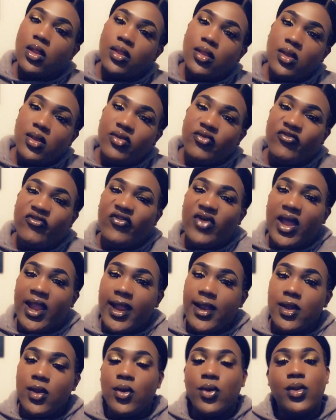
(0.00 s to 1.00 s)
The
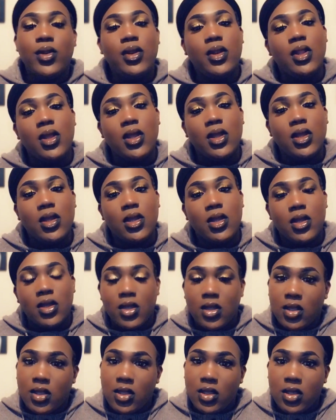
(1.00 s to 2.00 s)
final
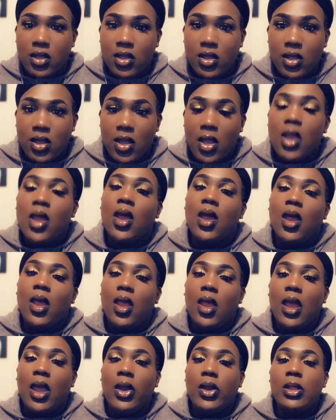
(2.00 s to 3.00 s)
look.
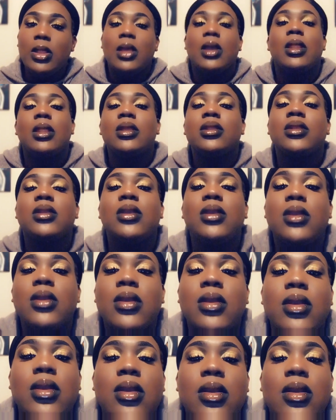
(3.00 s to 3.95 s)
How it look? Let's see.